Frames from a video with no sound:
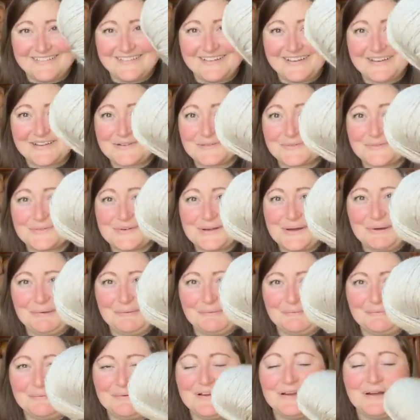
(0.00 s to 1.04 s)
I don't know.
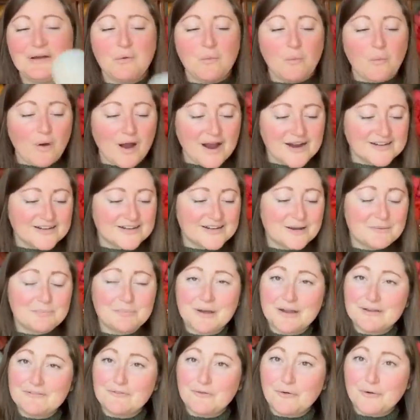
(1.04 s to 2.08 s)
Why did I
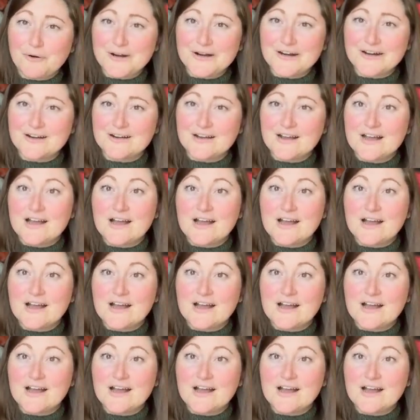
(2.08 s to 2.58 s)
buy 4?